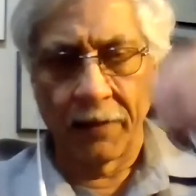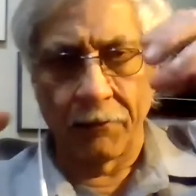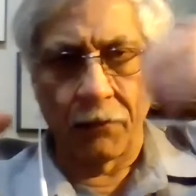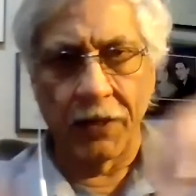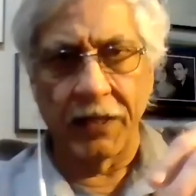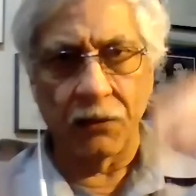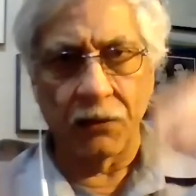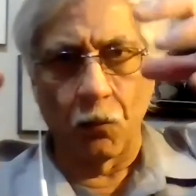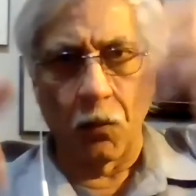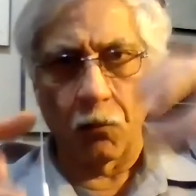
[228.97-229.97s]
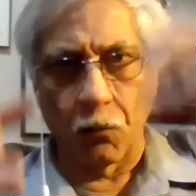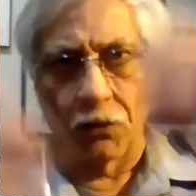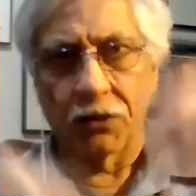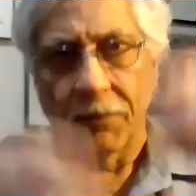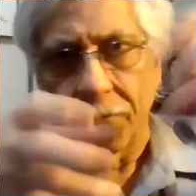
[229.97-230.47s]
Point is, what
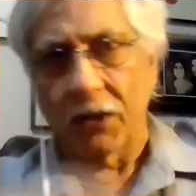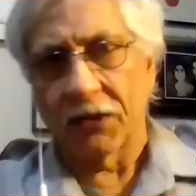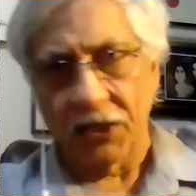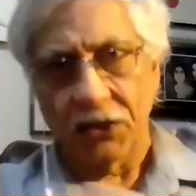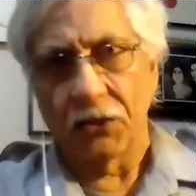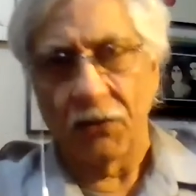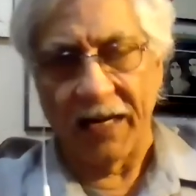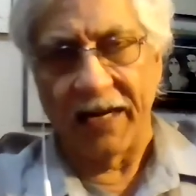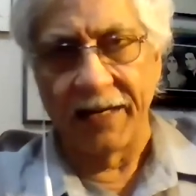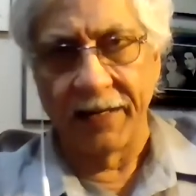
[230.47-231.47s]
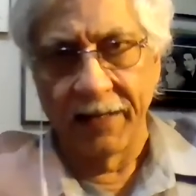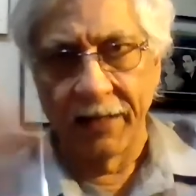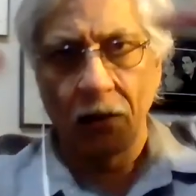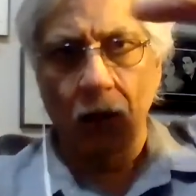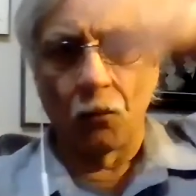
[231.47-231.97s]
was the process you had?
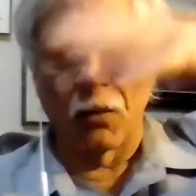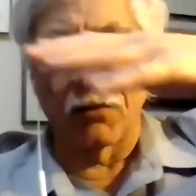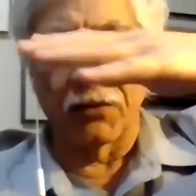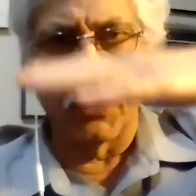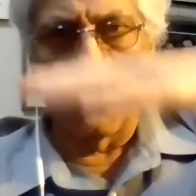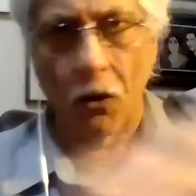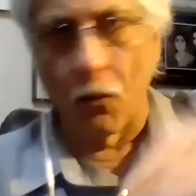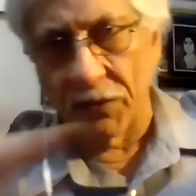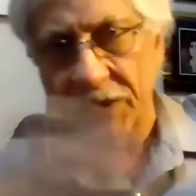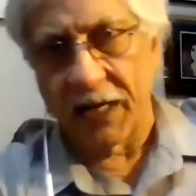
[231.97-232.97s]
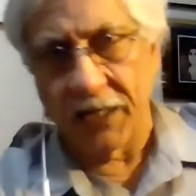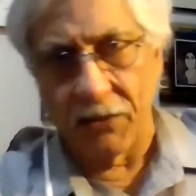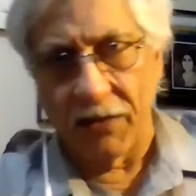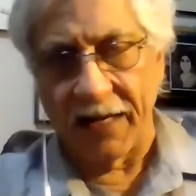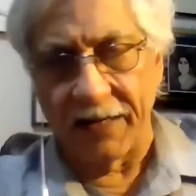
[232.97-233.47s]
What was the oversight
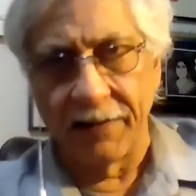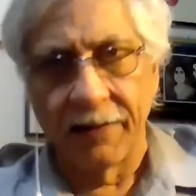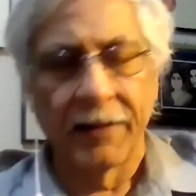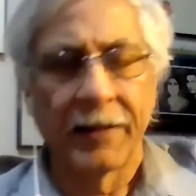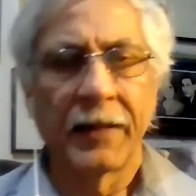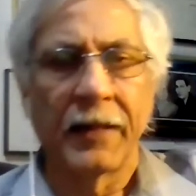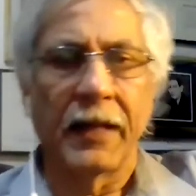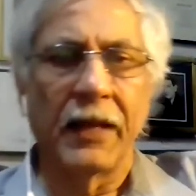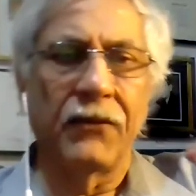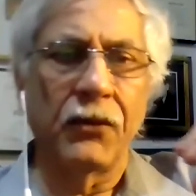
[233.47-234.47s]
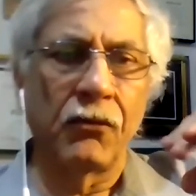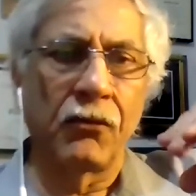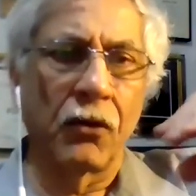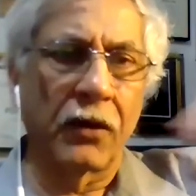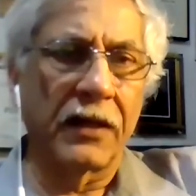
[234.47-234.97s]
you had? If you
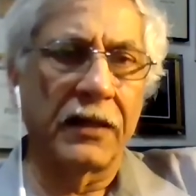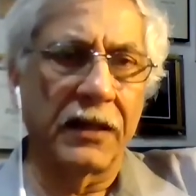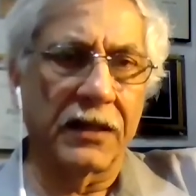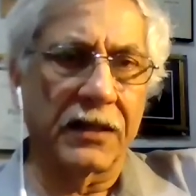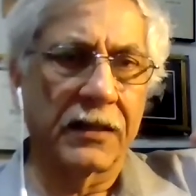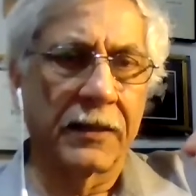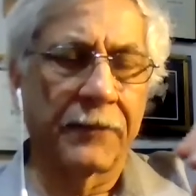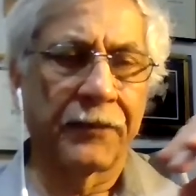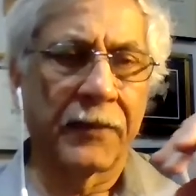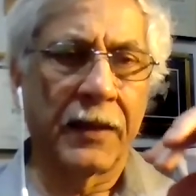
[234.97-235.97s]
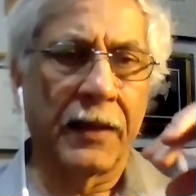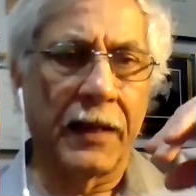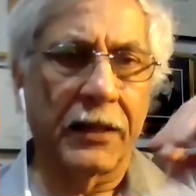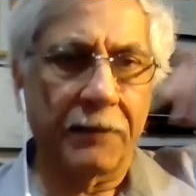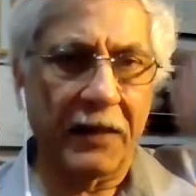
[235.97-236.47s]
look at this,
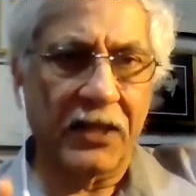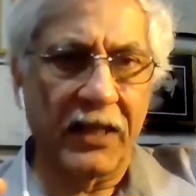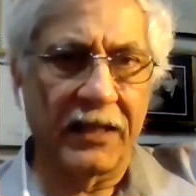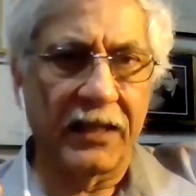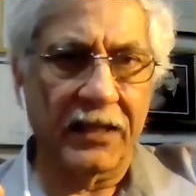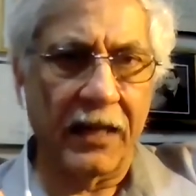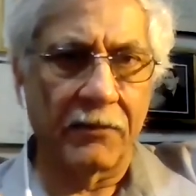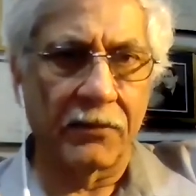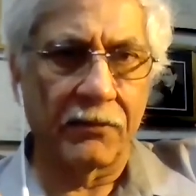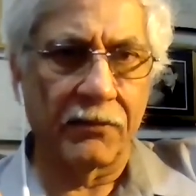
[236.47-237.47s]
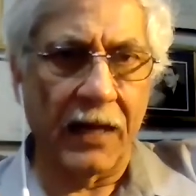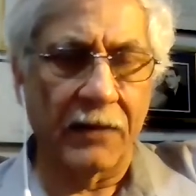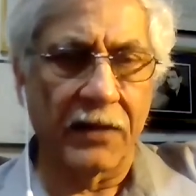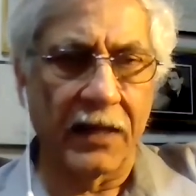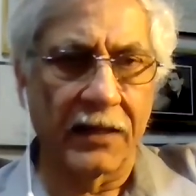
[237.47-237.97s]
especially at this times
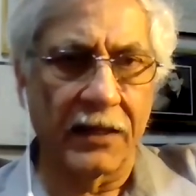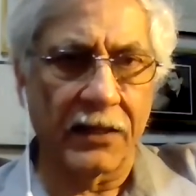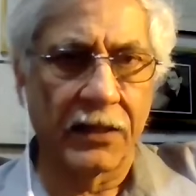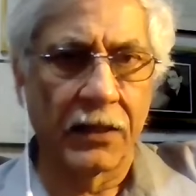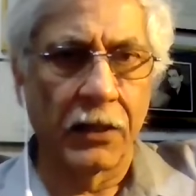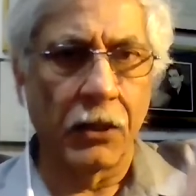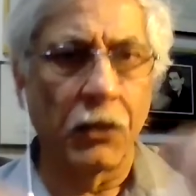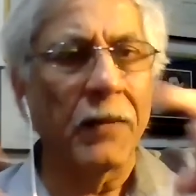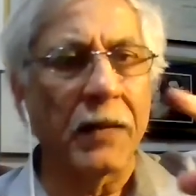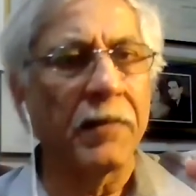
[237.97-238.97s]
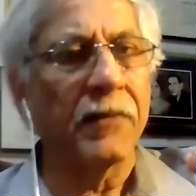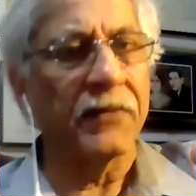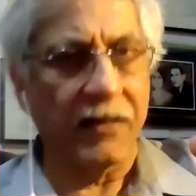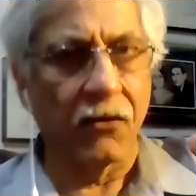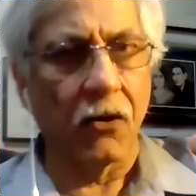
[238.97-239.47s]
like this, you might be able to
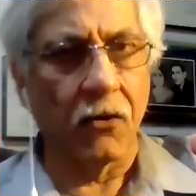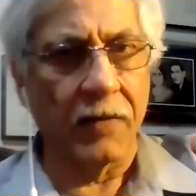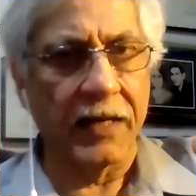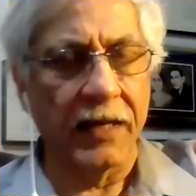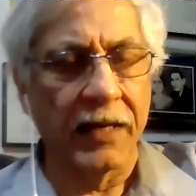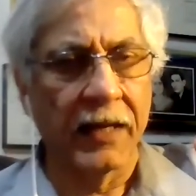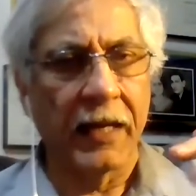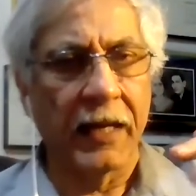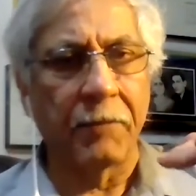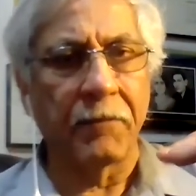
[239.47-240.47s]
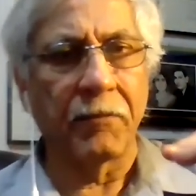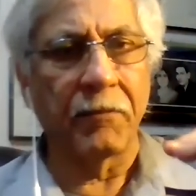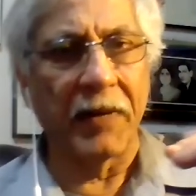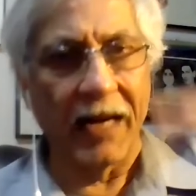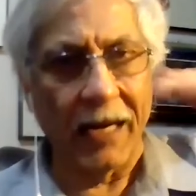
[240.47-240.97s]
save a lot of money and
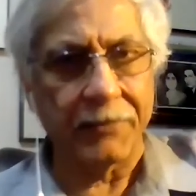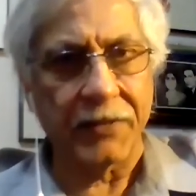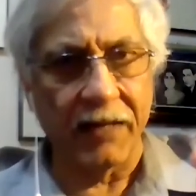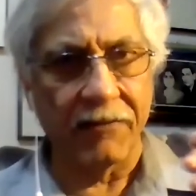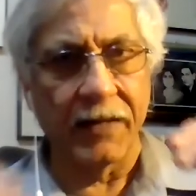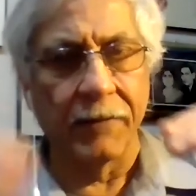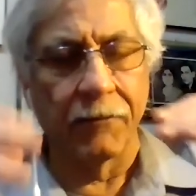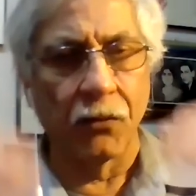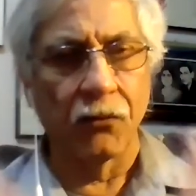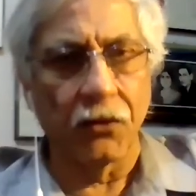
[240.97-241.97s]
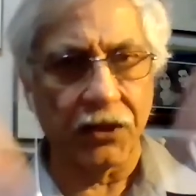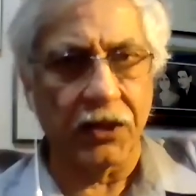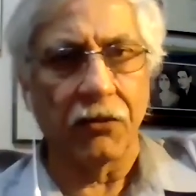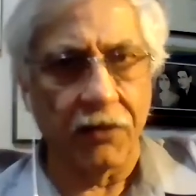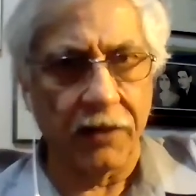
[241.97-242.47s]
perhaps even improve your
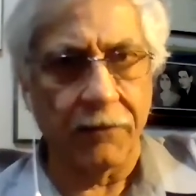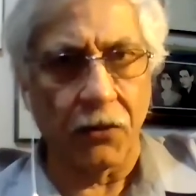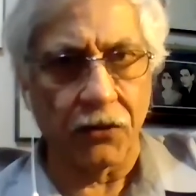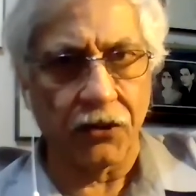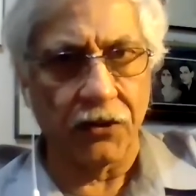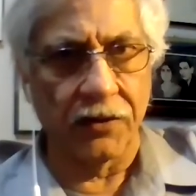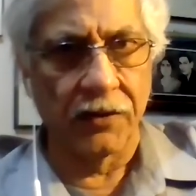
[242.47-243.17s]
security posture